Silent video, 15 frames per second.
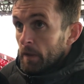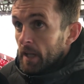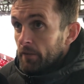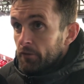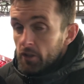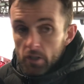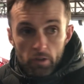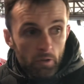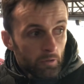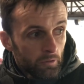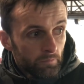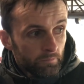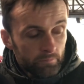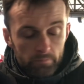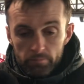but after you
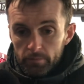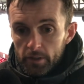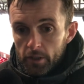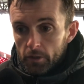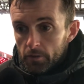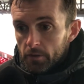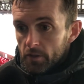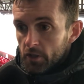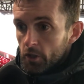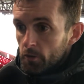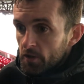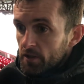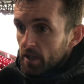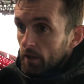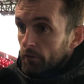know,
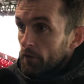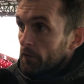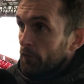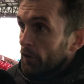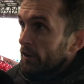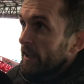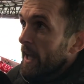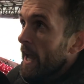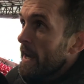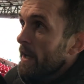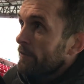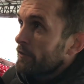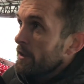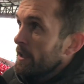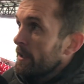shoot yourself in the foot again
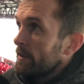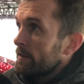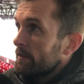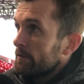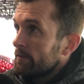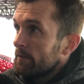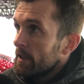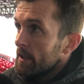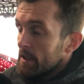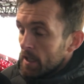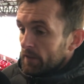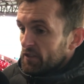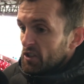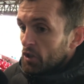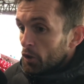after
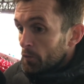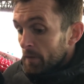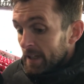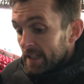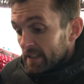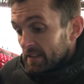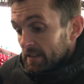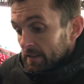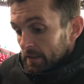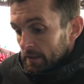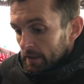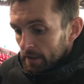2 minutes,